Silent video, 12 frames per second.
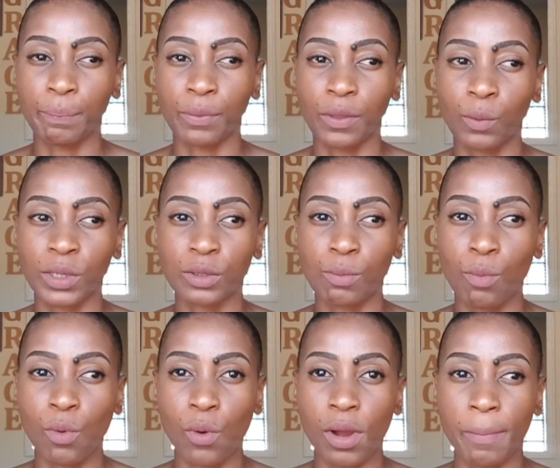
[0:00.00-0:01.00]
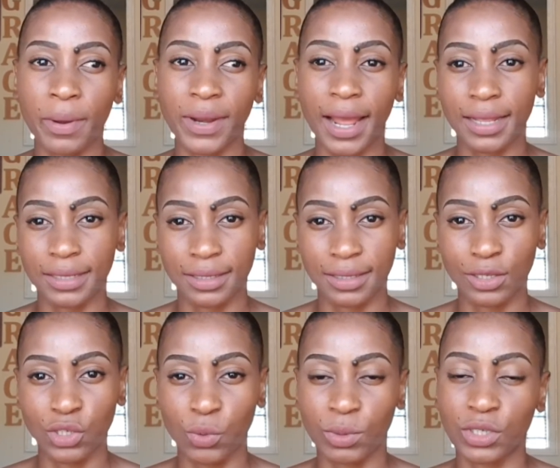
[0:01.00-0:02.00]
what more about us do
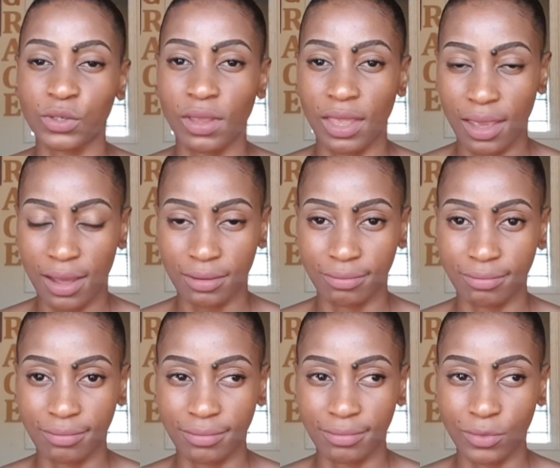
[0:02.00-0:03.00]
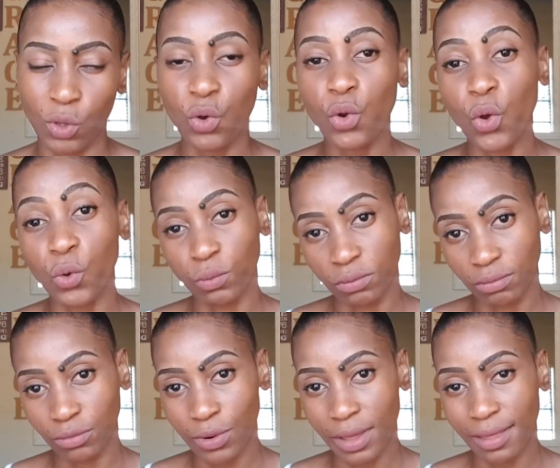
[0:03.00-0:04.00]
you want to hear, or know
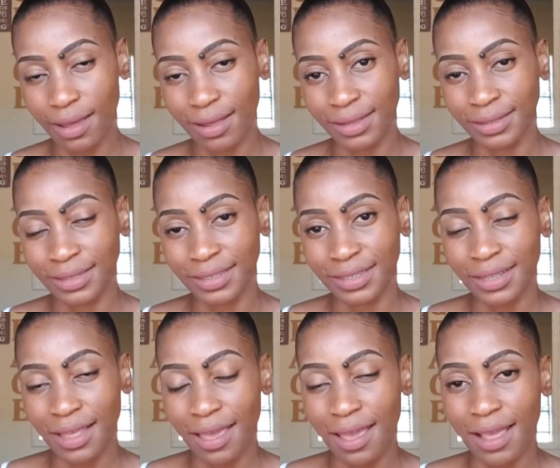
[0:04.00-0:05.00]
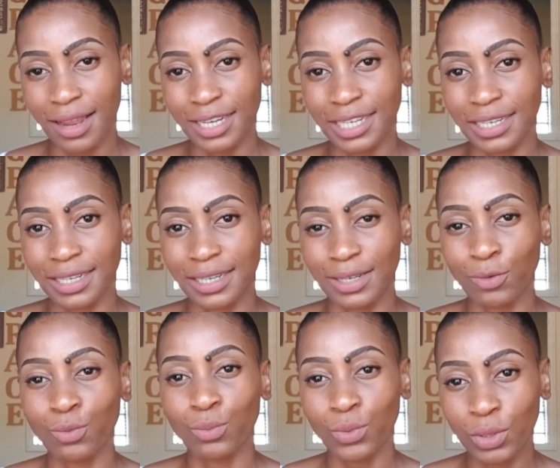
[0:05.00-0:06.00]
rather, and
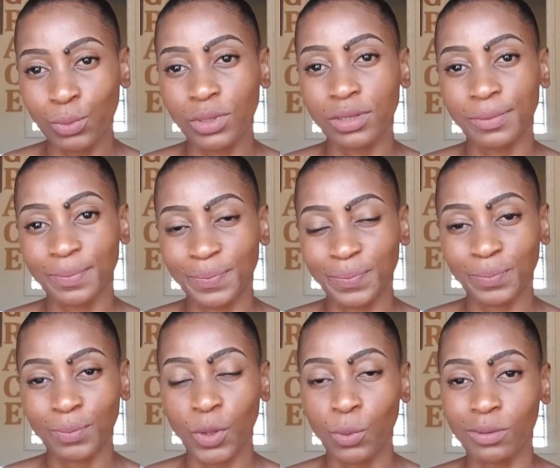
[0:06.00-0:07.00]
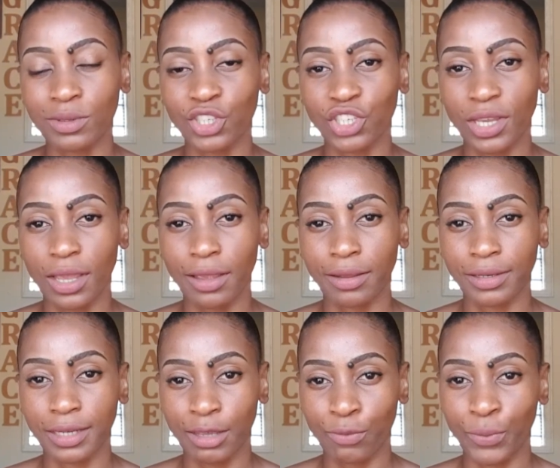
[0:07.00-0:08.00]
we will share
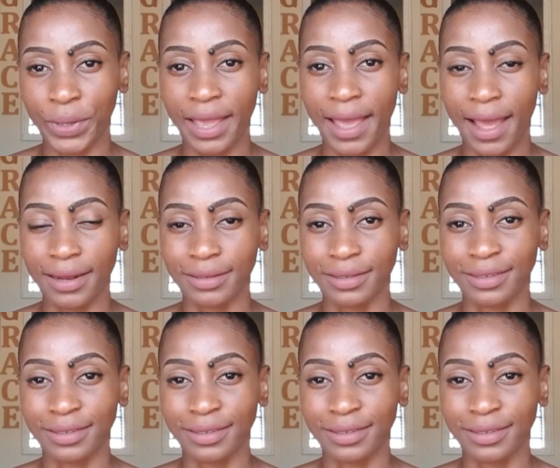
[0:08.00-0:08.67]
if we can.